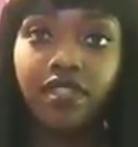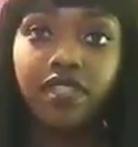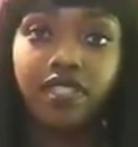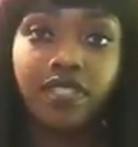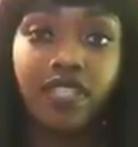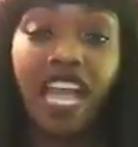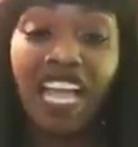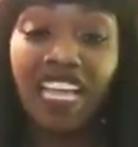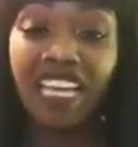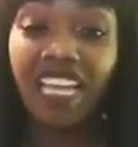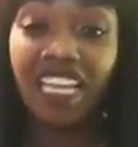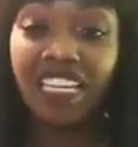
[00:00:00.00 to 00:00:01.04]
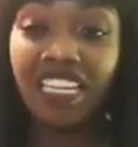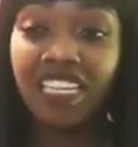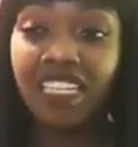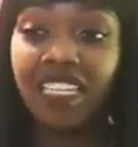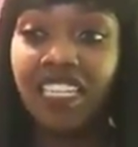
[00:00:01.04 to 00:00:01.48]
sad,
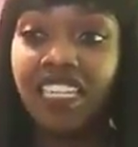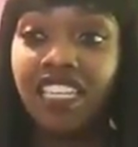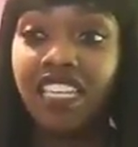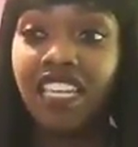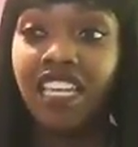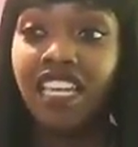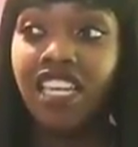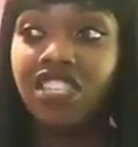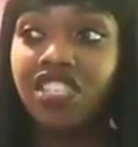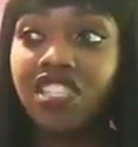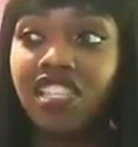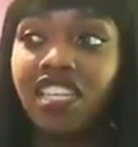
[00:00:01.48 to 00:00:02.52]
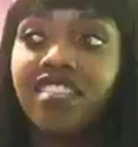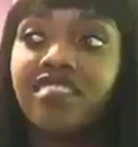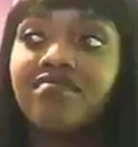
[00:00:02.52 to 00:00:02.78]
and I was just like,